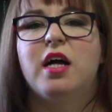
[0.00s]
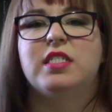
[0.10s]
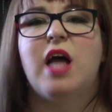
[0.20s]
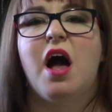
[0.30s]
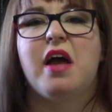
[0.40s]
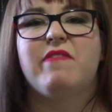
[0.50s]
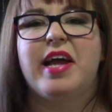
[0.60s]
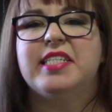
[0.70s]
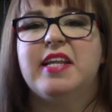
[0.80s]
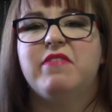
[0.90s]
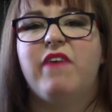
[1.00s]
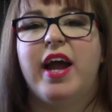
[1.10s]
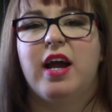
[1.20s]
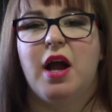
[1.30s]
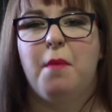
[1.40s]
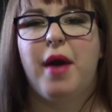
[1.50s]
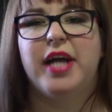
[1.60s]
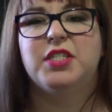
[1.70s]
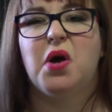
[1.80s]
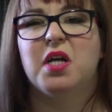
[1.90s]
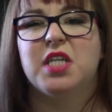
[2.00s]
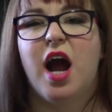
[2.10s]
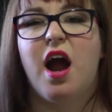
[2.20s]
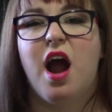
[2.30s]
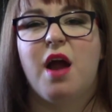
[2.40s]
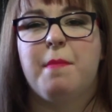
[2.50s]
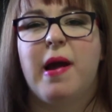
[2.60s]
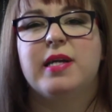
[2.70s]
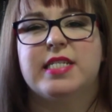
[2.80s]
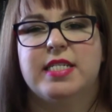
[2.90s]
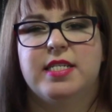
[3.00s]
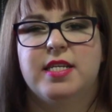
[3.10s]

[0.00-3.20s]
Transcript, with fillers: A Song of Ice and Fire by George R R Martin,